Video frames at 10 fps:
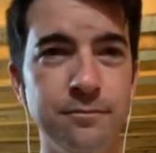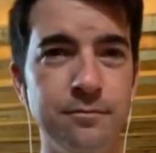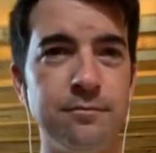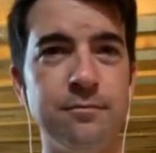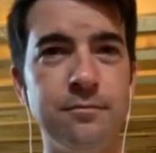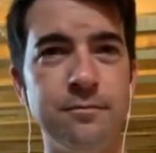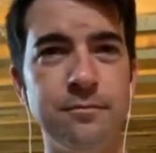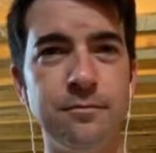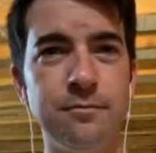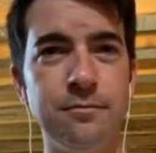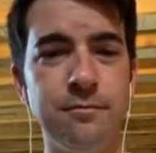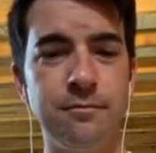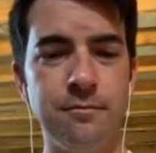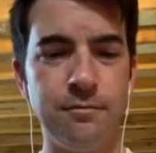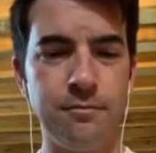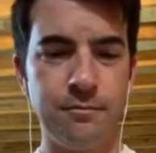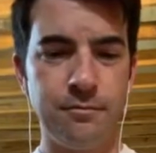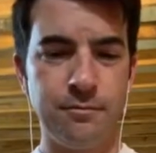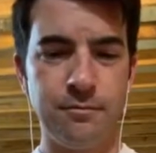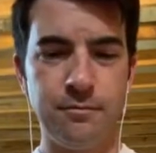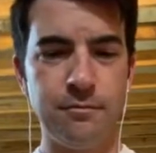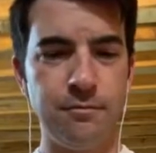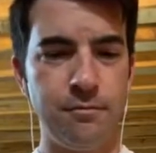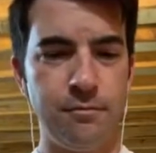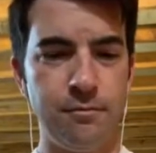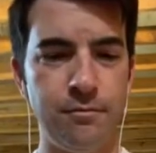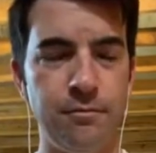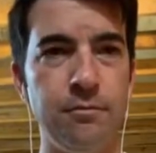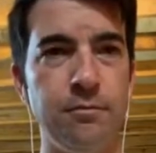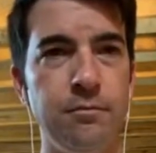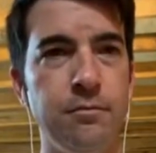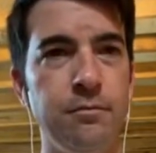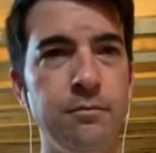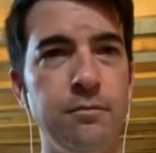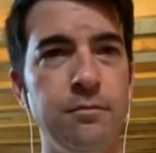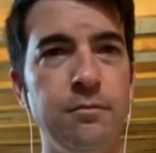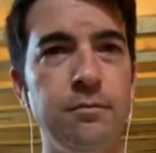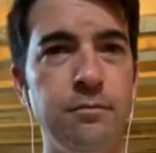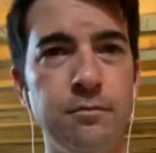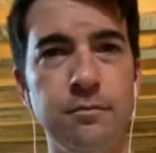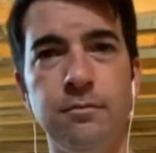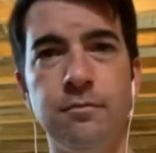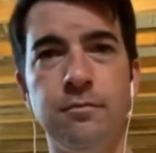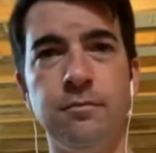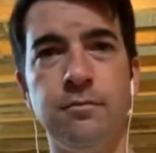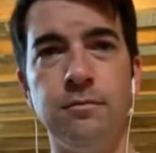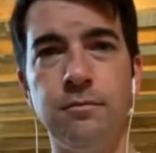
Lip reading: No words are spoken by the person on screen.